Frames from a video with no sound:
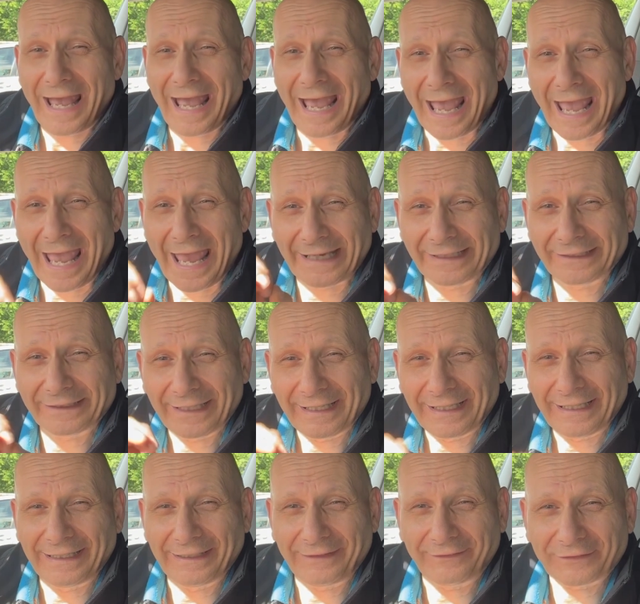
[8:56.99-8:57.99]
and
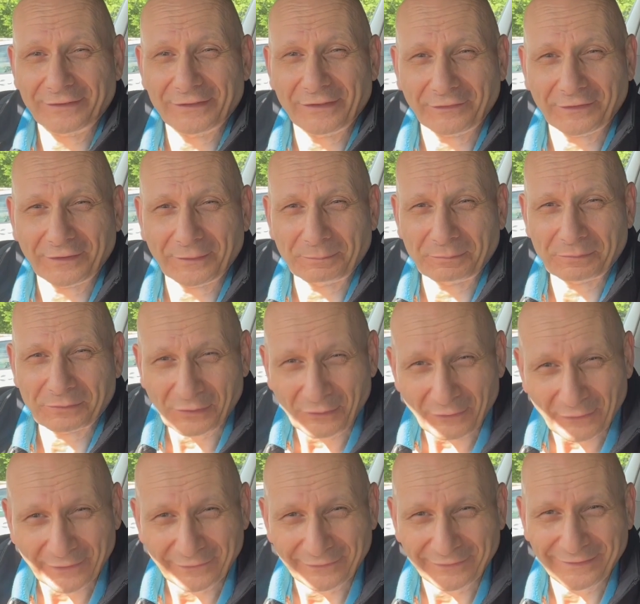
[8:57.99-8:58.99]
he's going to
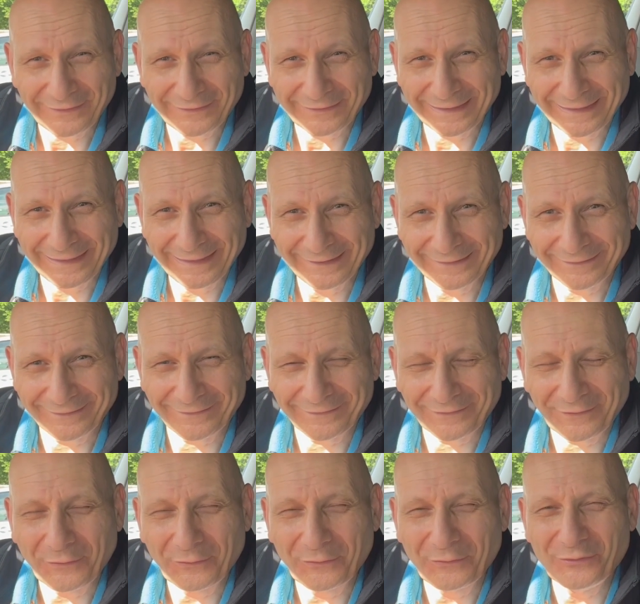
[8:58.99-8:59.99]
surprise his kids
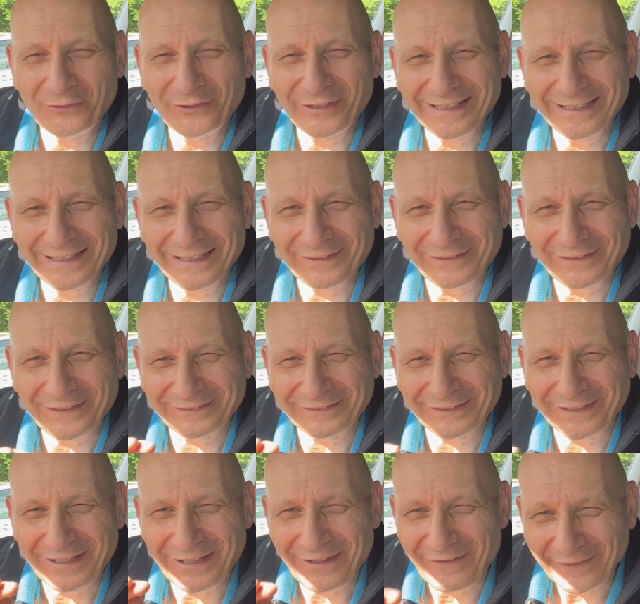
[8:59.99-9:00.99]
with the
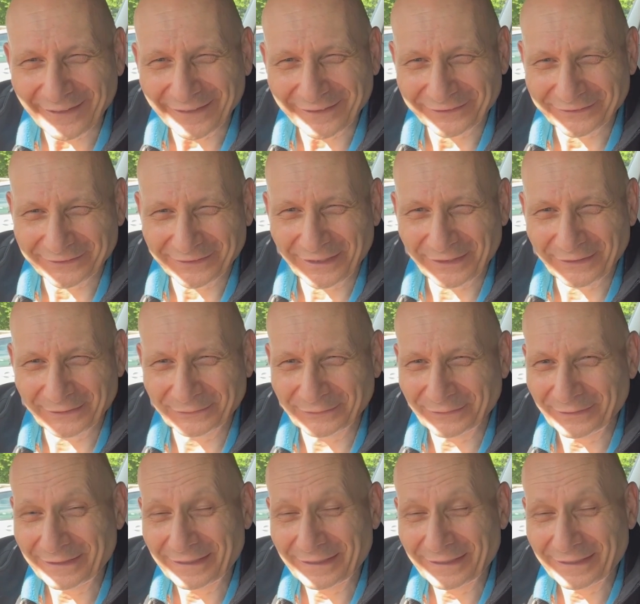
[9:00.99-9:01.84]
light show.